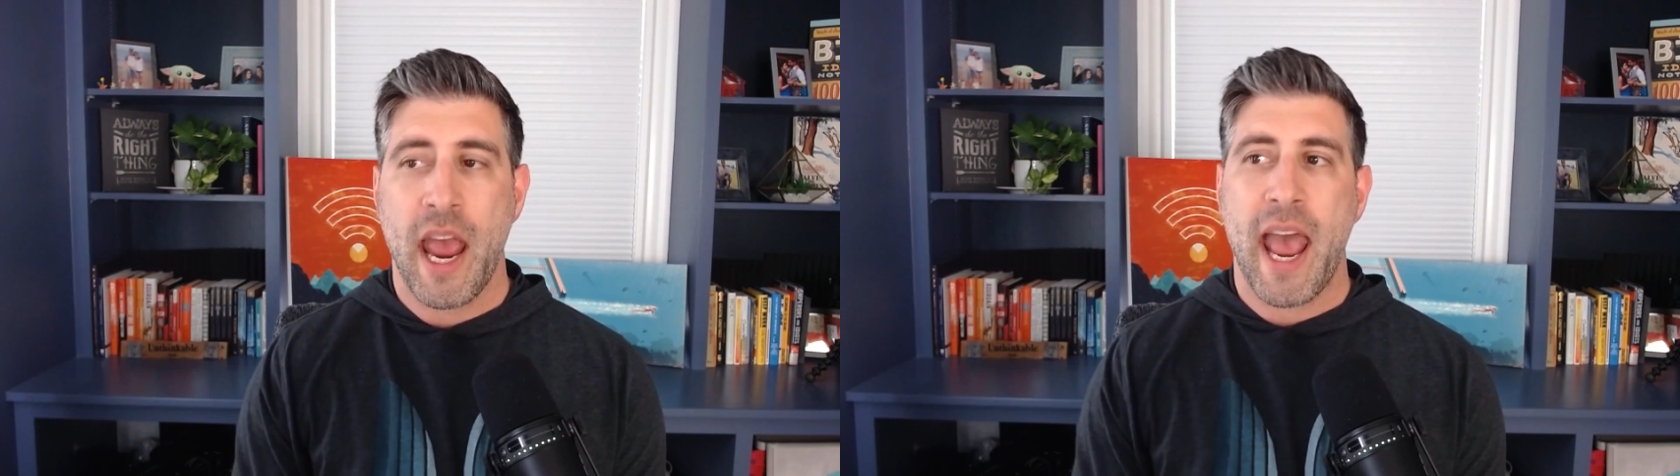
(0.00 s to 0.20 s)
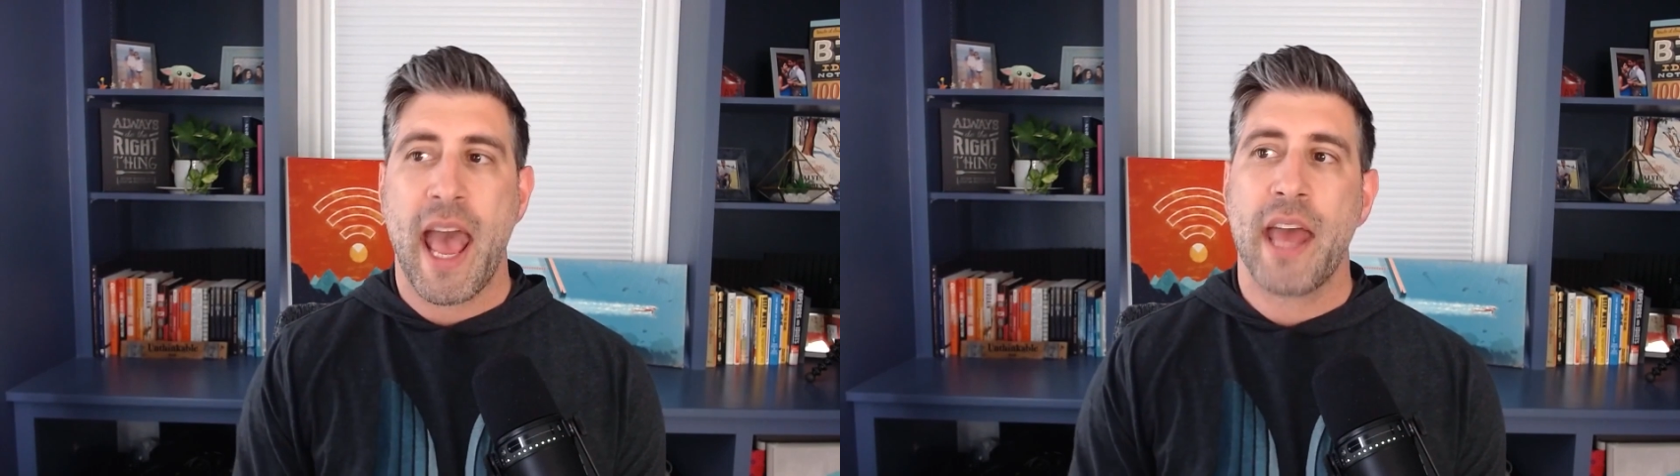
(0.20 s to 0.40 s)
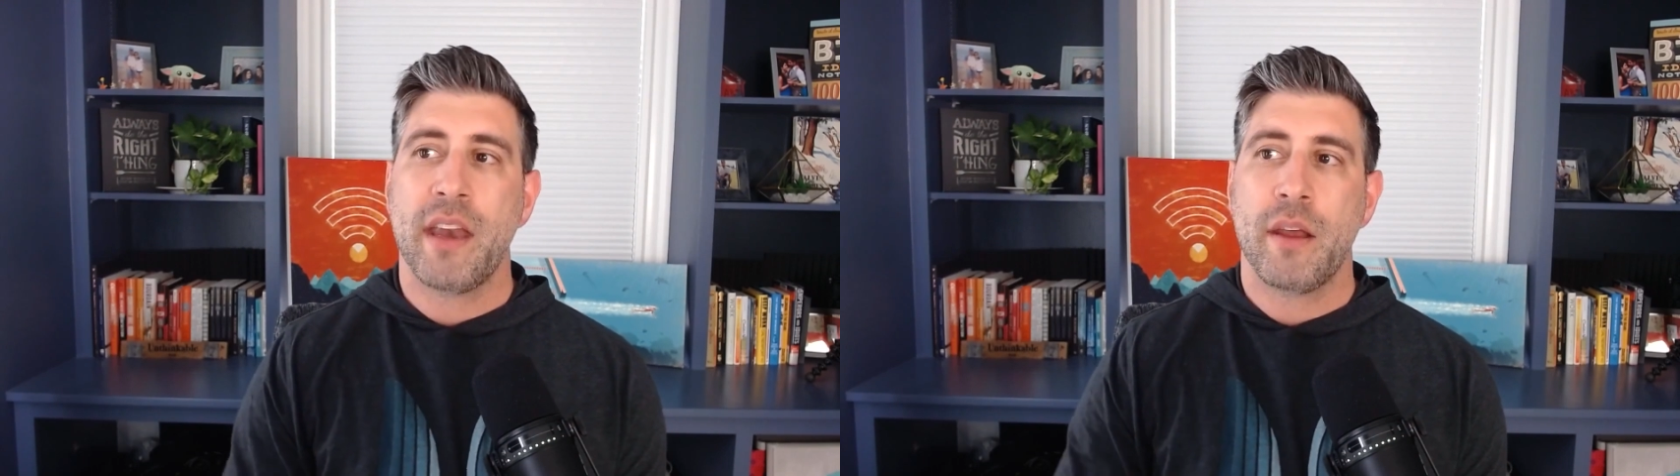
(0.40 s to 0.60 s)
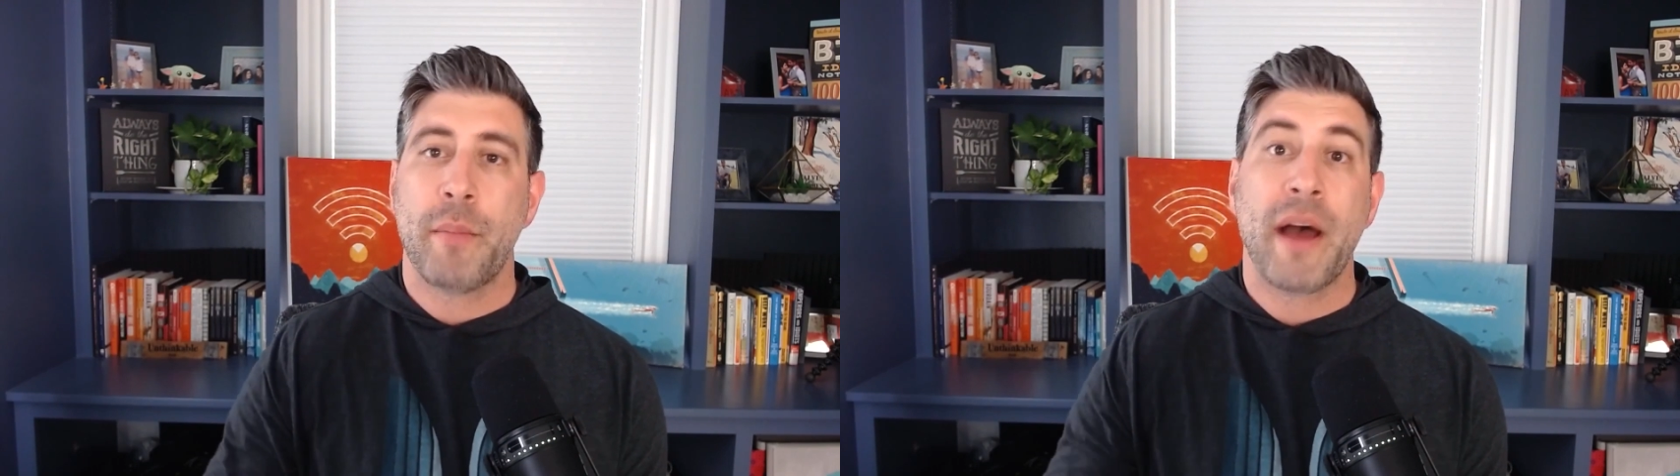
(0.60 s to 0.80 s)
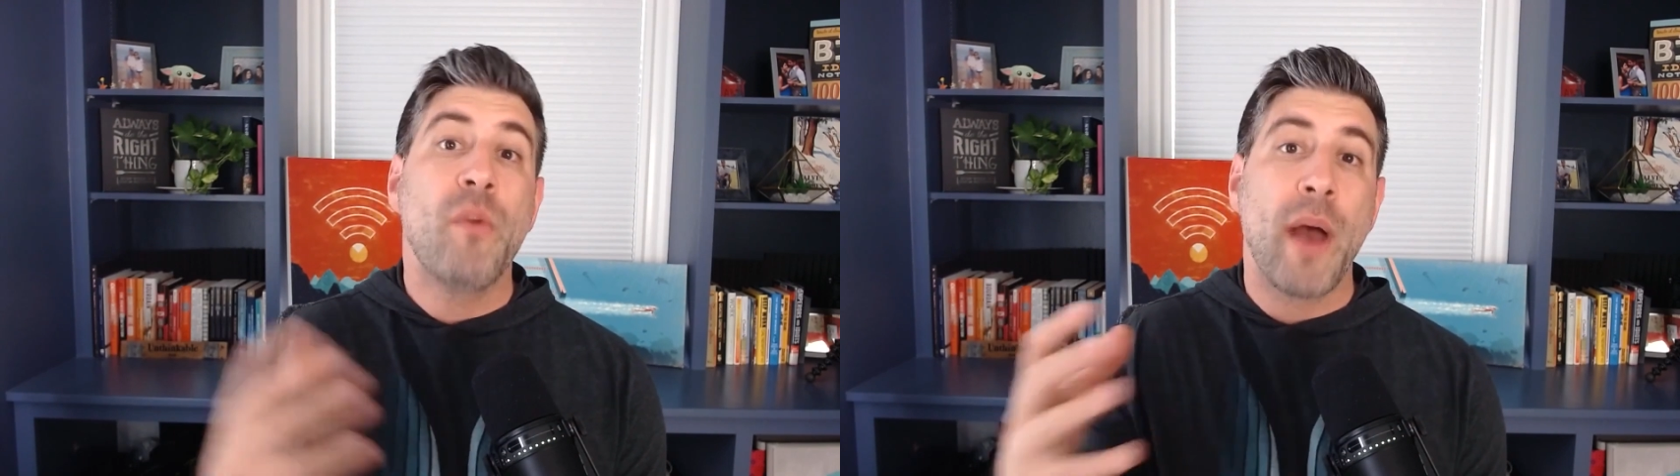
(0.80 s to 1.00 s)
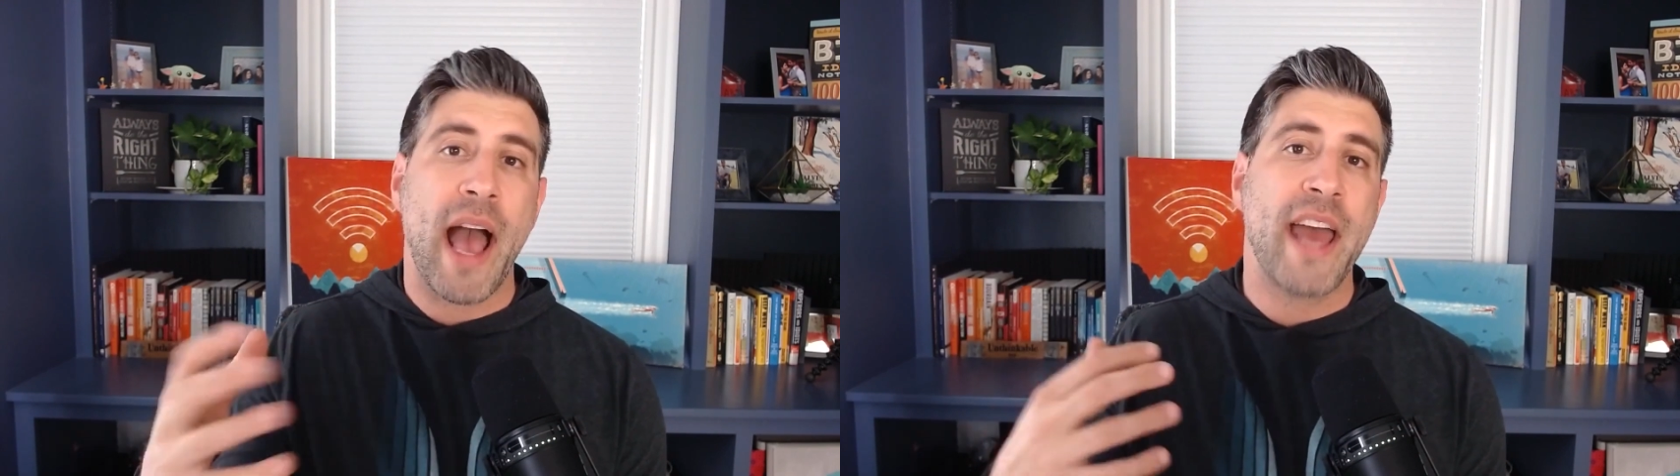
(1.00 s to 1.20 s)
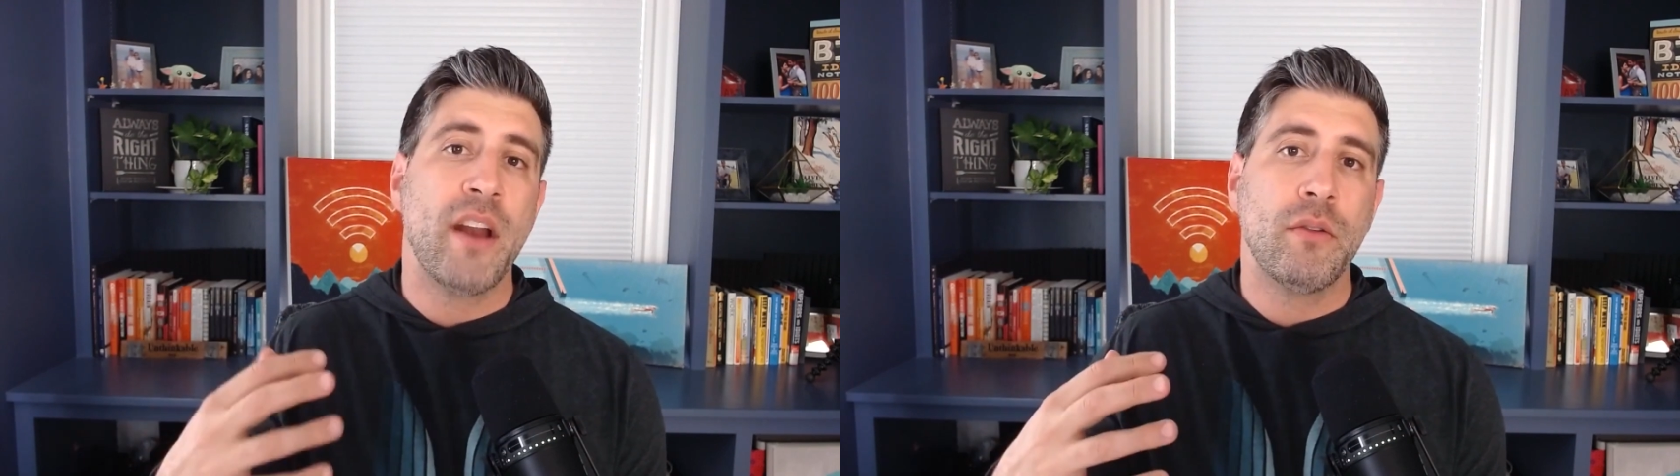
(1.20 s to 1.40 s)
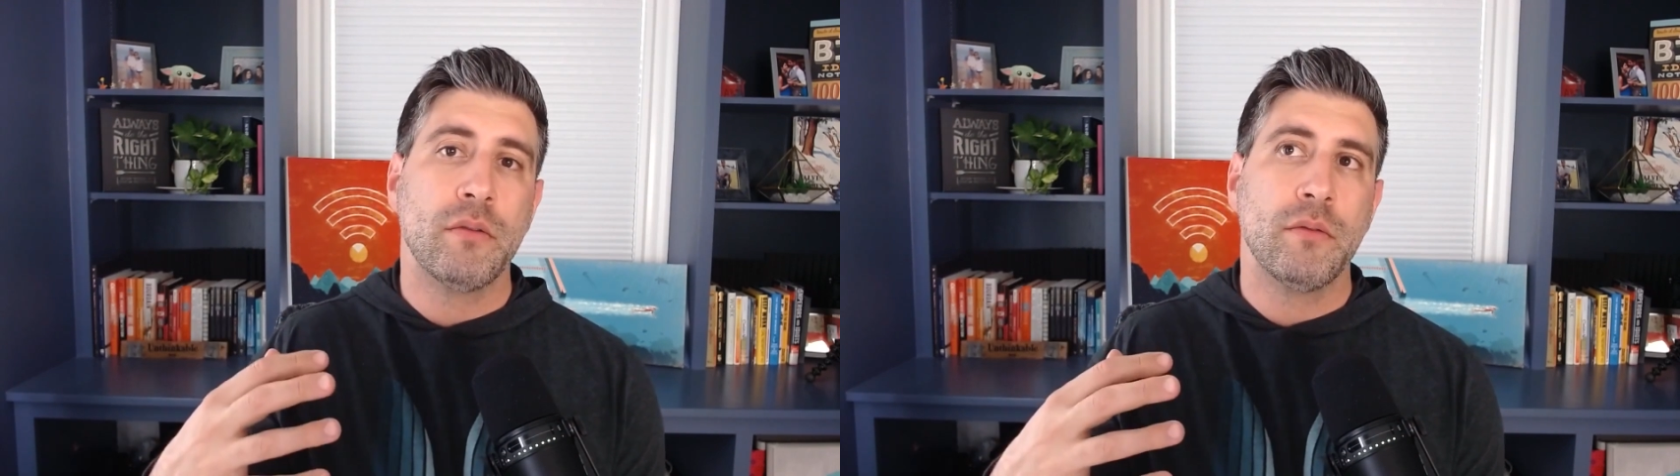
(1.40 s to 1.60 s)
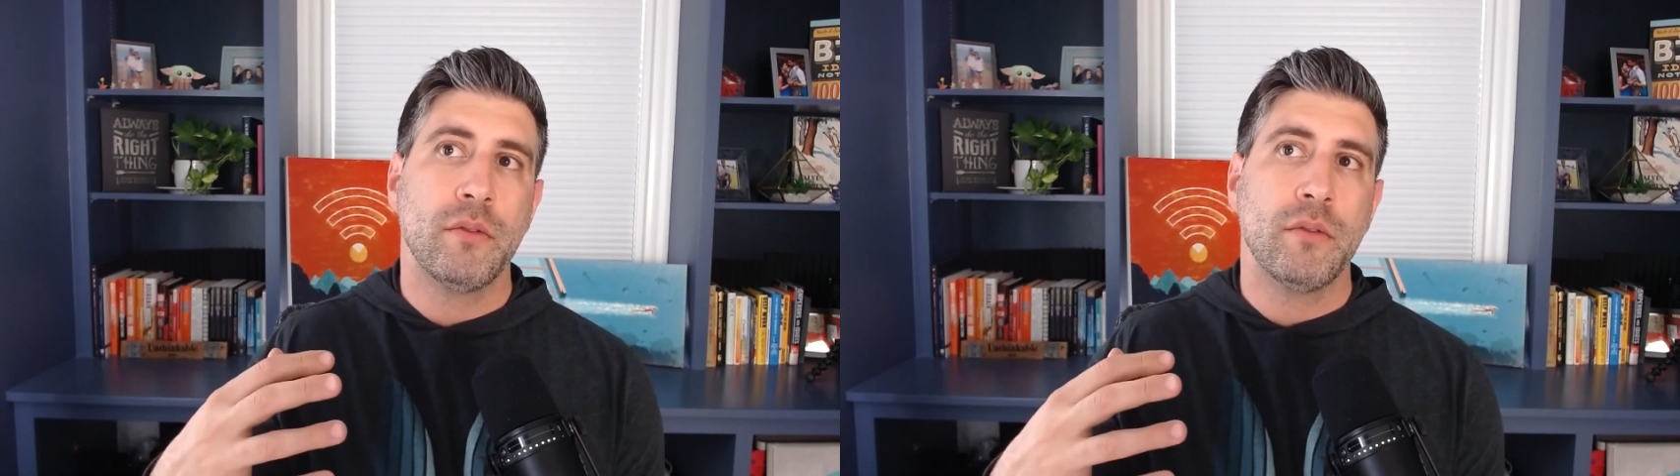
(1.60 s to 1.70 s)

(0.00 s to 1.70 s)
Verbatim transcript: And by the way, I don't,